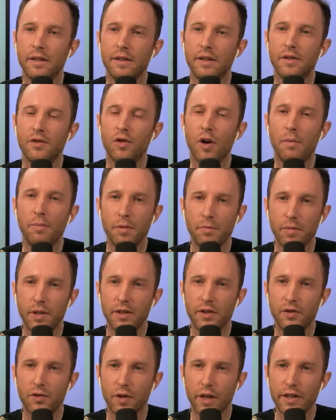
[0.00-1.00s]
the Trump
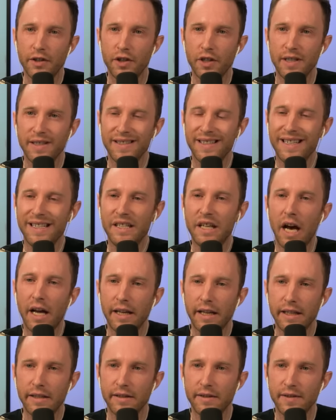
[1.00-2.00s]
administration is
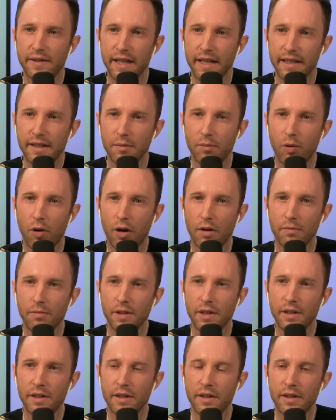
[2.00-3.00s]
gutting the State
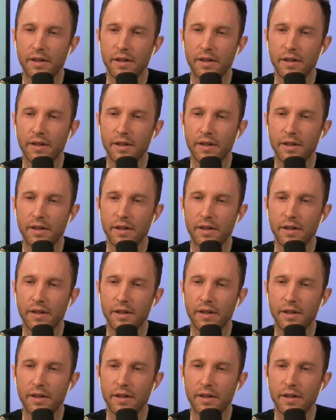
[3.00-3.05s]
Department.